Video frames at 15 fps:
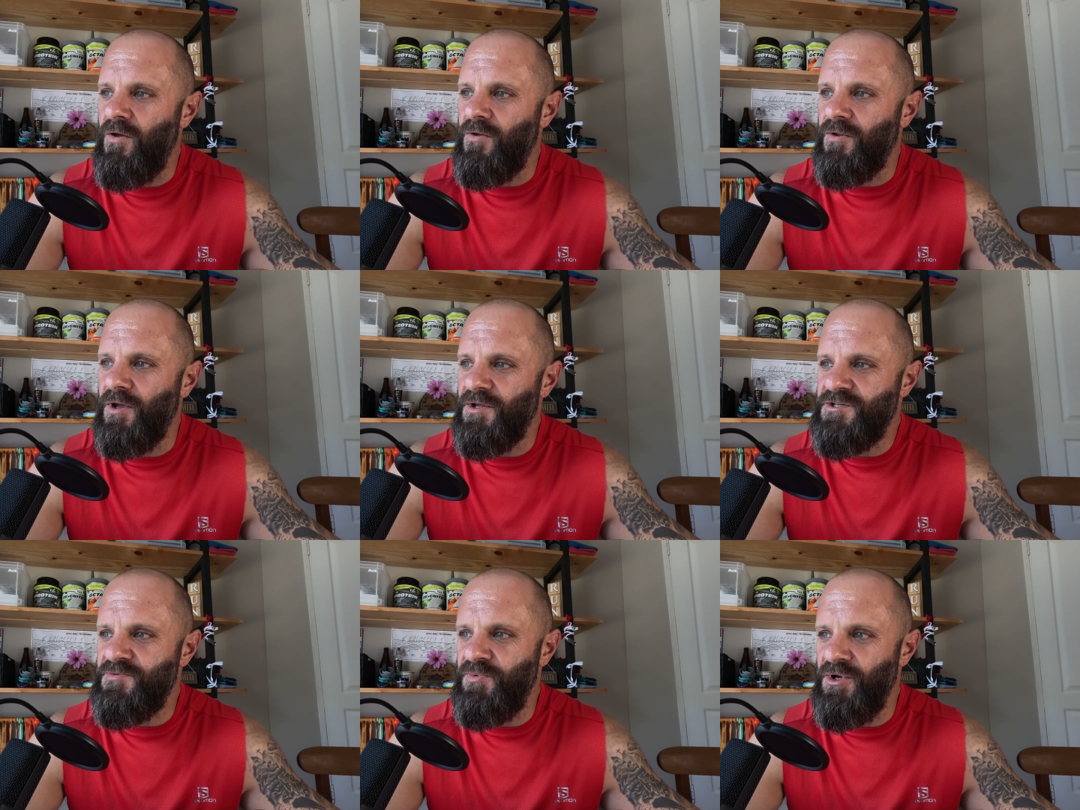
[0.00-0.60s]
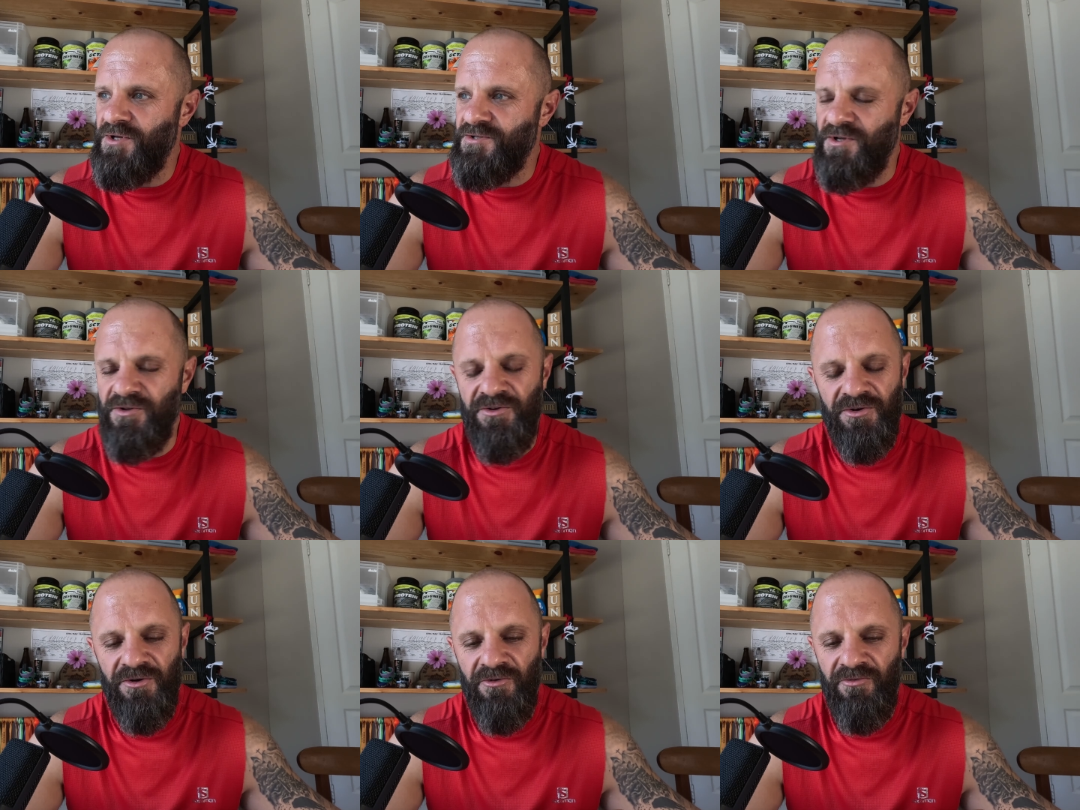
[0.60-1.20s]
that speaks the
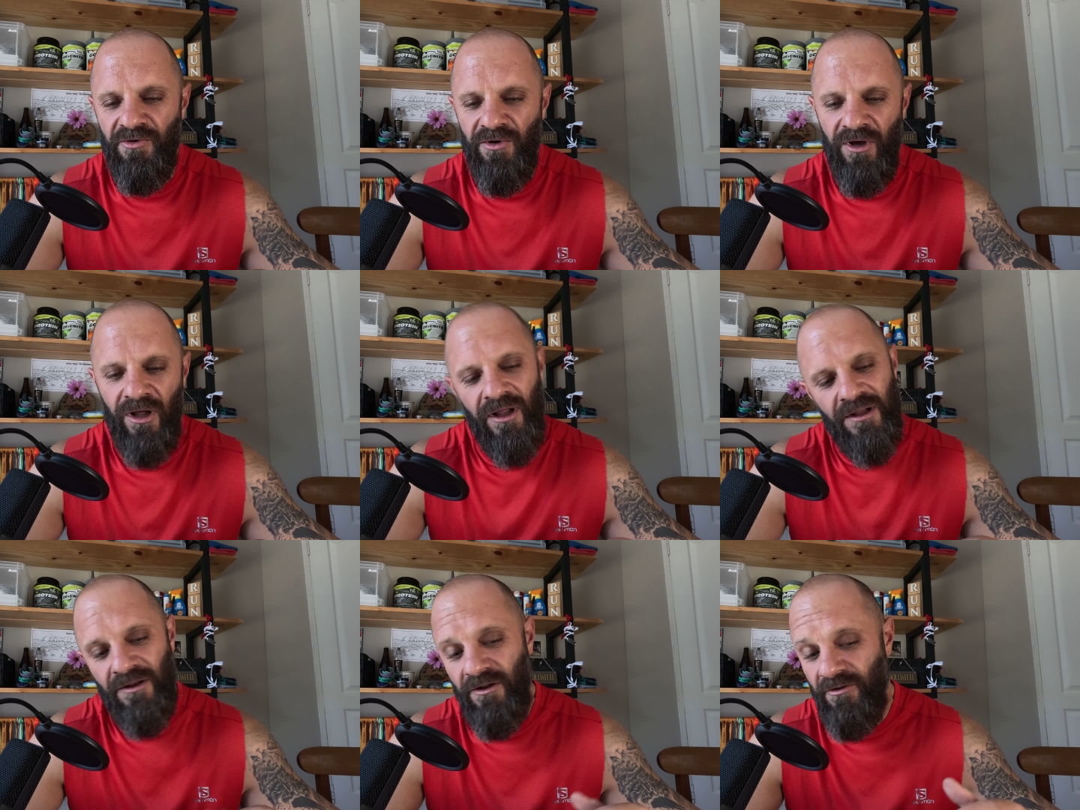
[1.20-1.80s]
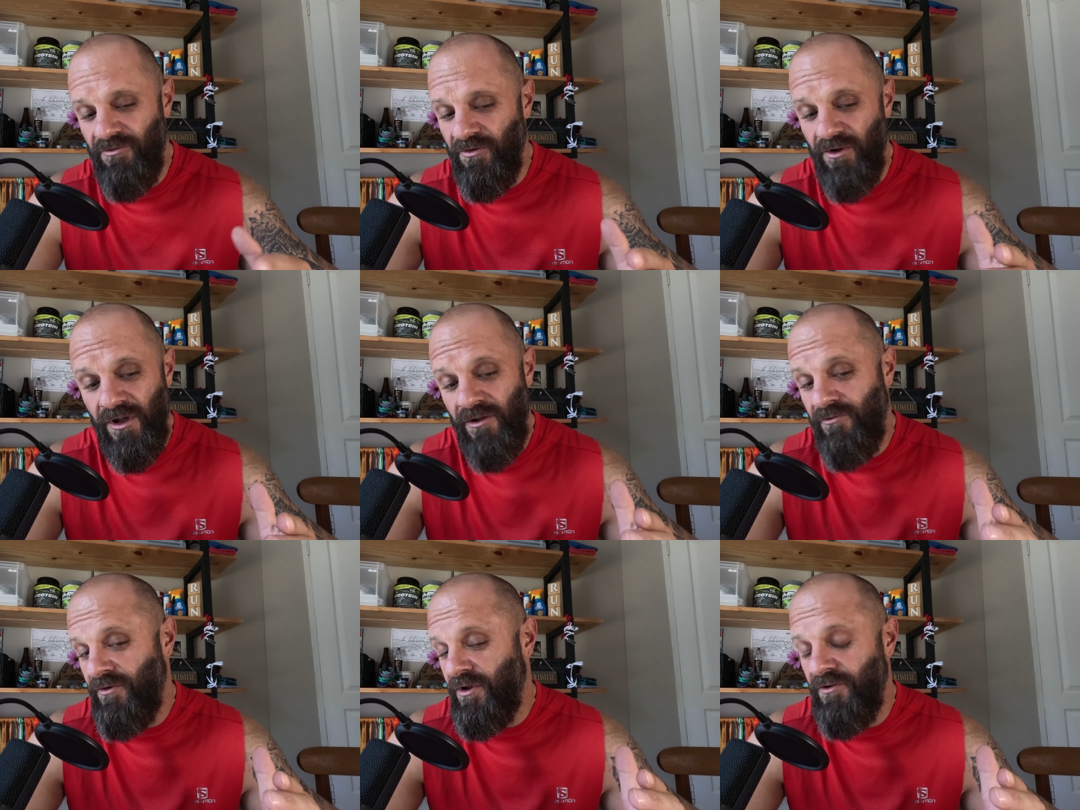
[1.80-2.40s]
truth,
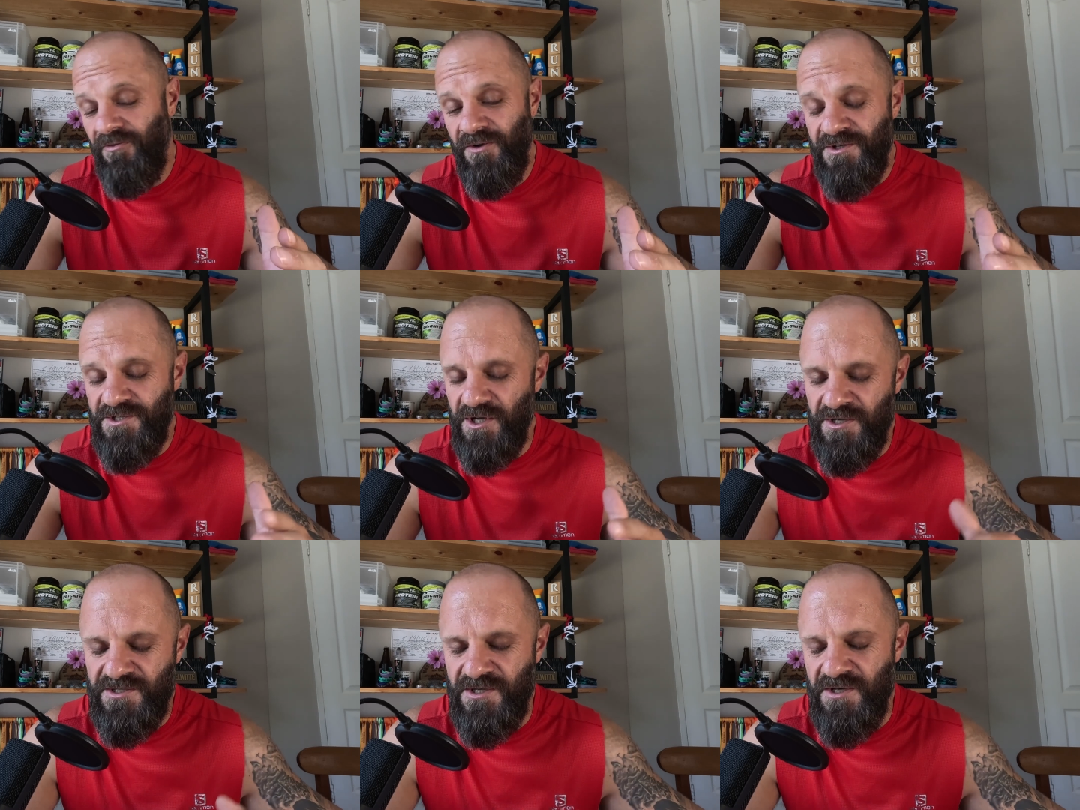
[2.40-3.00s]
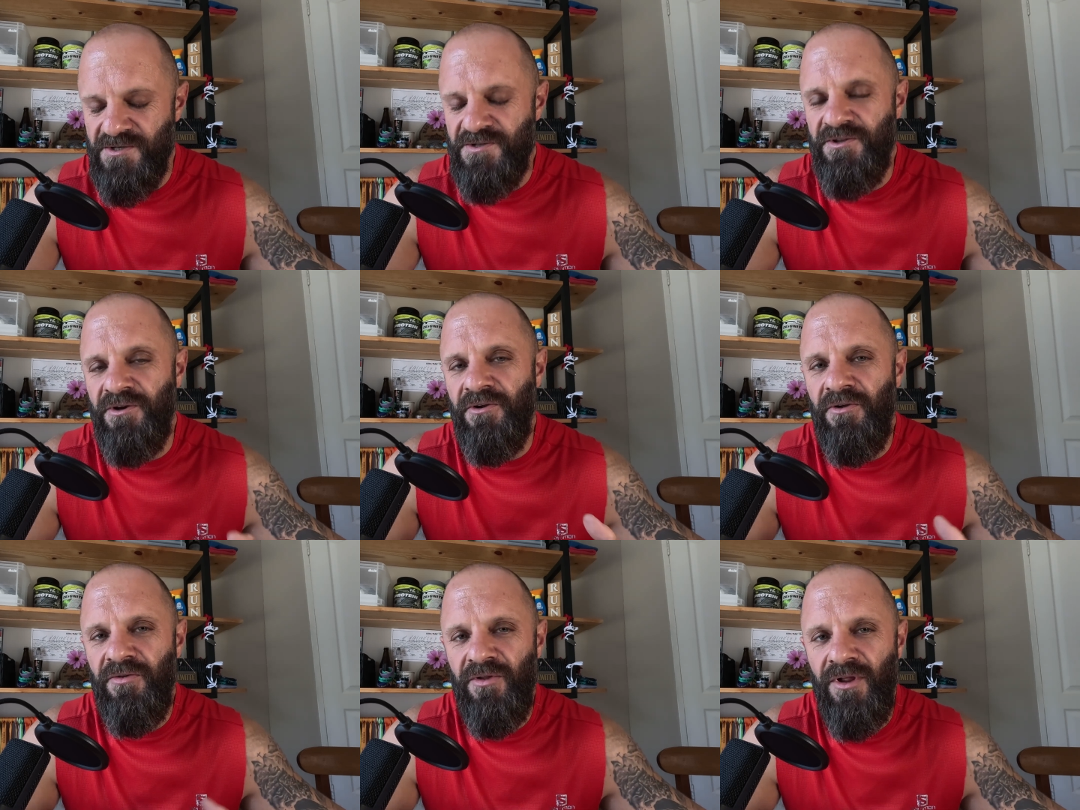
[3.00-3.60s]
even if it's just his
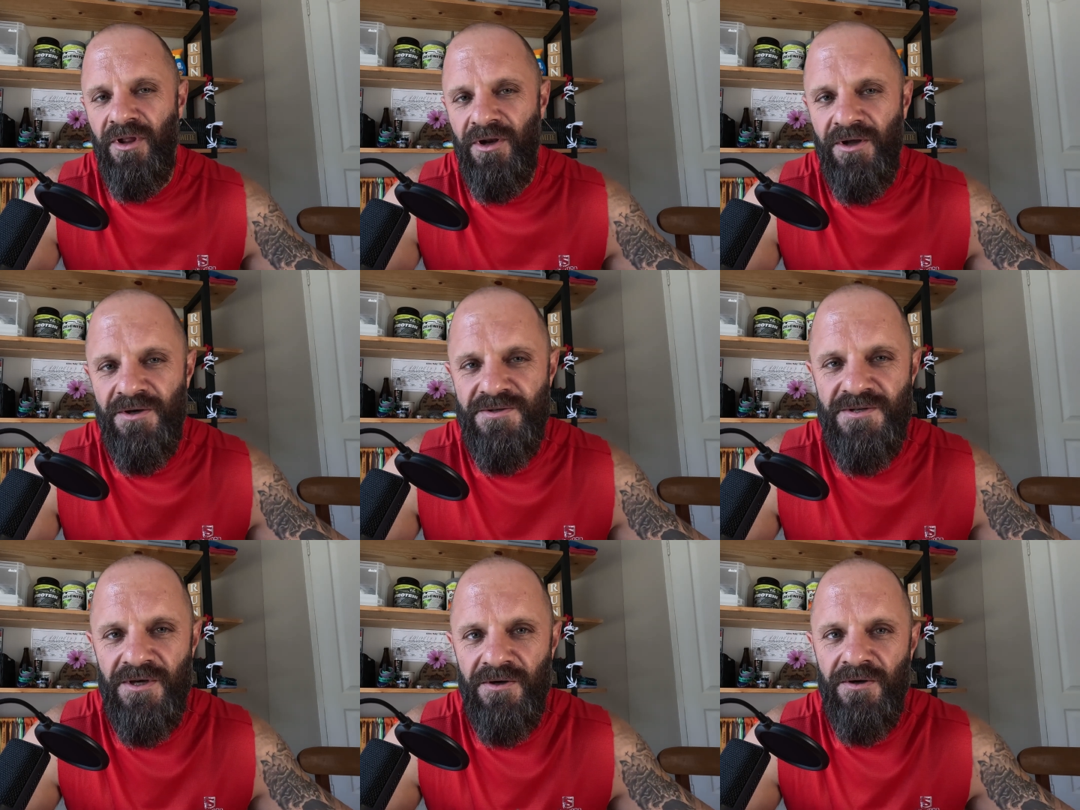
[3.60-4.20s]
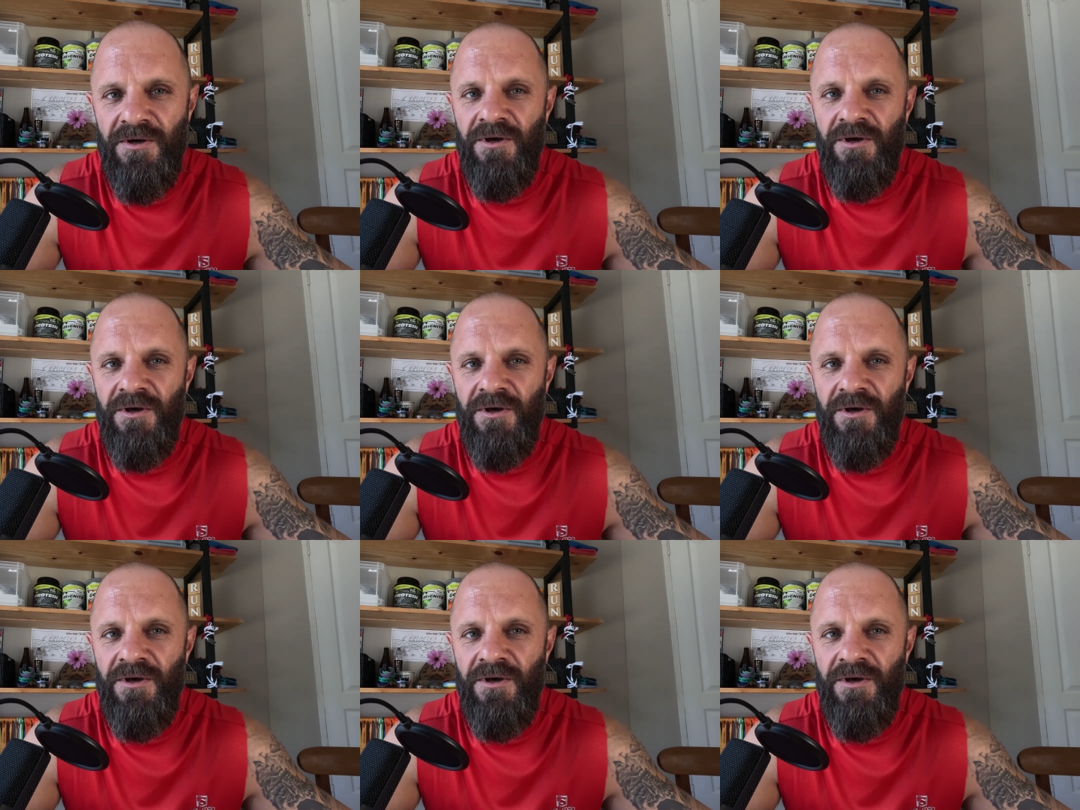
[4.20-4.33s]
truth, So